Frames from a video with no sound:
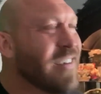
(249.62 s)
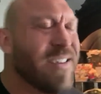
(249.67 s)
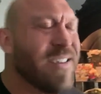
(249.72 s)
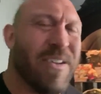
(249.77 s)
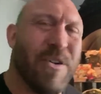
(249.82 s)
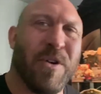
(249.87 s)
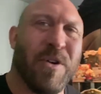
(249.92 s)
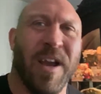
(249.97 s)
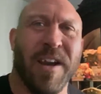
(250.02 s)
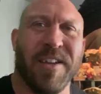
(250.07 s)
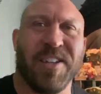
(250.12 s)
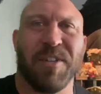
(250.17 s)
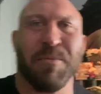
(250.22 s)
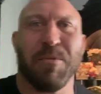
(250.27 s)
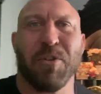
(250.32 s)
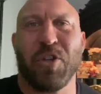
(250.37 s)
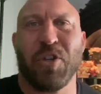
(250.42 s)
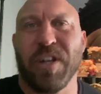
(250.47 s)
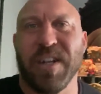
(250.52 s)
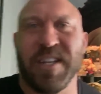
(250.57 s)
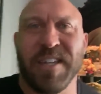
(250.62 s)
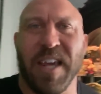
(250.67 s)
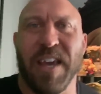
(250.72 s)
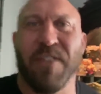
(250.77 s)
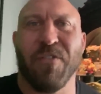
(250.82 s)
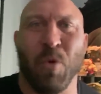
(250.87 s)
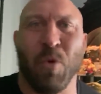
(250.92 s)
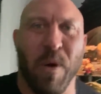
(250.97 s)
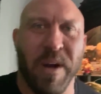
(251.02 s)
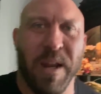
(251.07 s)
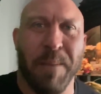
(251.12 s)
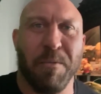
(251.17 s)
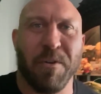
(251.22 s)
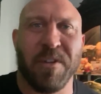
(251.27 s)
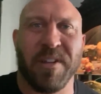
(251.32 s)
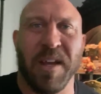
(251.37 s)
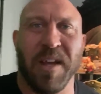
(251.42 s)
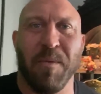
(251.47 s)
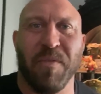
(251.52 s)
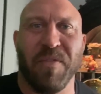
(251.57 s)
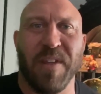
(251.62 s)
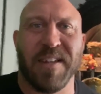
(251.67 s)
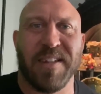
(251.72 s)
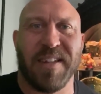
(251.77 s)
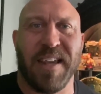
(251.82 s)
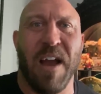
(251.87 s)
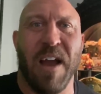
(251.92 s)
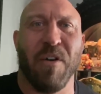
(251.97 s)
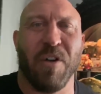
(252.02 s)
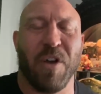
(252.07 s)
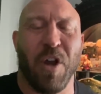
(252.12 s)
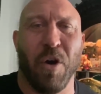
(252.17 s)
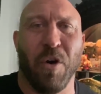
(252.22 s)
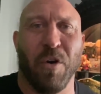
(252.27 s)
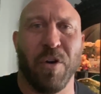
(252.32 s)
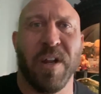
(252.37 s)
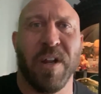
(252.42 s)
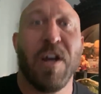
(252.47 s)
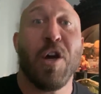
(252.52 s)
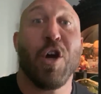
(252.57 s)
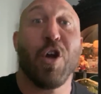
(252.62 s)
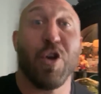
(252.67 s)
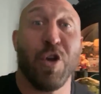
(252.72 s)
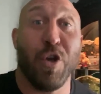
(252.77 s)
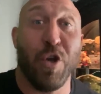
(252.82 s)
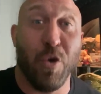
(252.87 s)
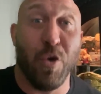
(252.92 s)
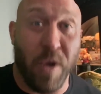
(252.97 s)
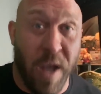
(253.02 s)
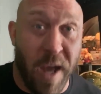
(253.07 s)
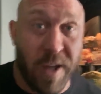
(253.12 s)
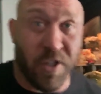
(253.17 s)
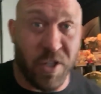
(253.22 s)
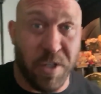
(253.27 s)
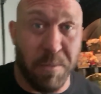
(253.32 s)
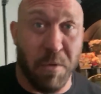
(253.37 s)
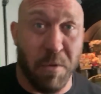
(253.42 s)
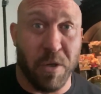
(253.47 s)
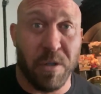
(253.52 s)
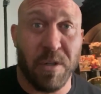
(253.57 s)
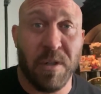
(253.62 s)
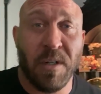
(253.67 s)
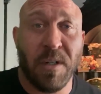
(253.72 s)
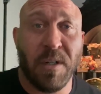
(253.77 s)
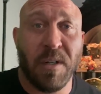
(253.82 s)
New customers, you can save 20% with discount code NEWCUSTOMER